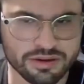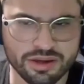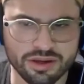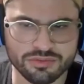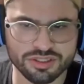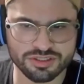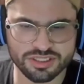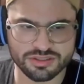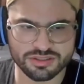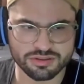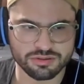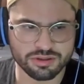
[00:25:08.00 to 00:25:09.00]
was gonna say,
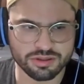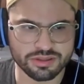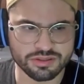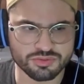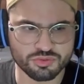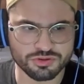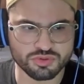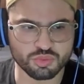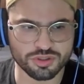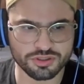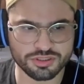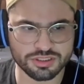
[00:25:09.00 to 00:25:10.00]
so it's
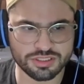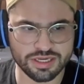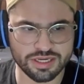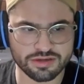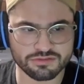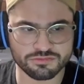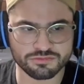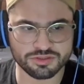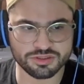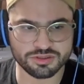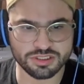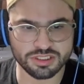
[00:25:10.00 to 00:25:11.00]
weird that they have
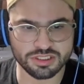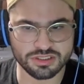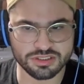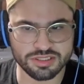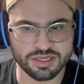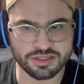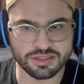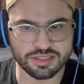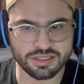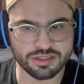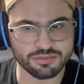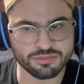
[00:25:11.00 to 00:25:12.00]
Dicky's death
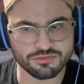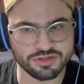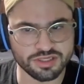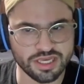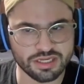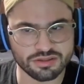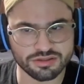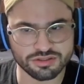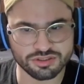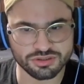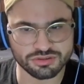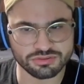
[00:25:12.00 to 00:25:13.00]
in the movie and in the
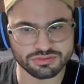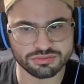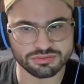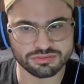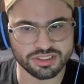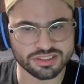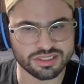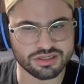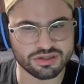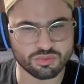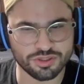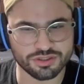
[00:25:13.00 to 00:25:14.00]
show. That's kind
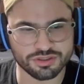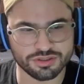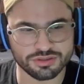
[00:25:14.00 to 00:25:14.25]
of weird.